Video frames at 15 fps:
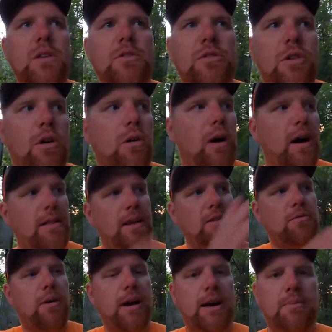So
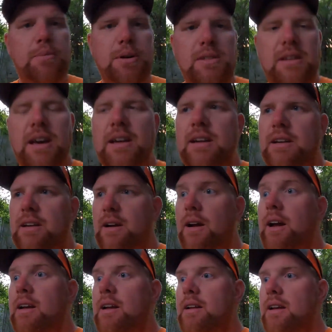that's why I had put that in there,
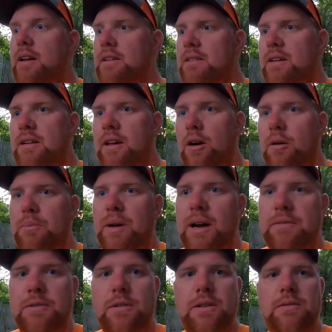and it did help
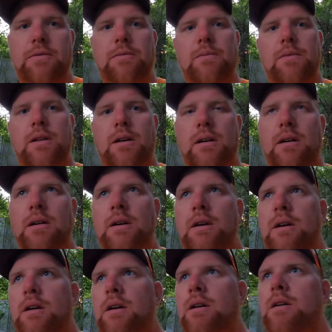after the
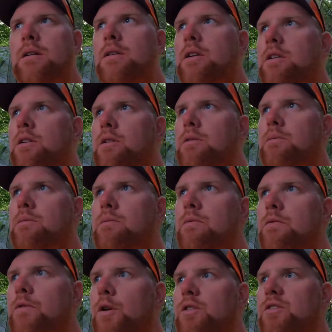you know,
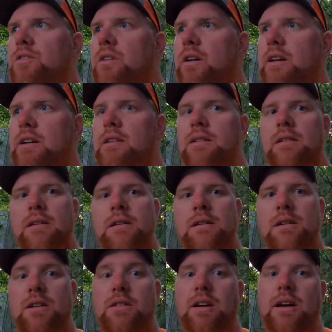first night,
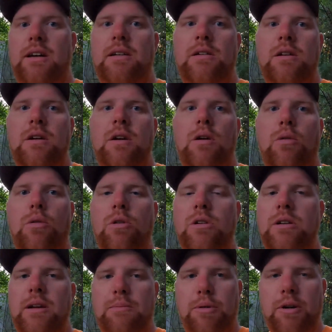because I
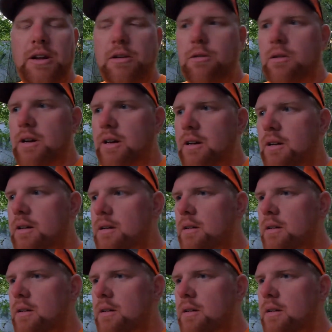ordered it pretty quick.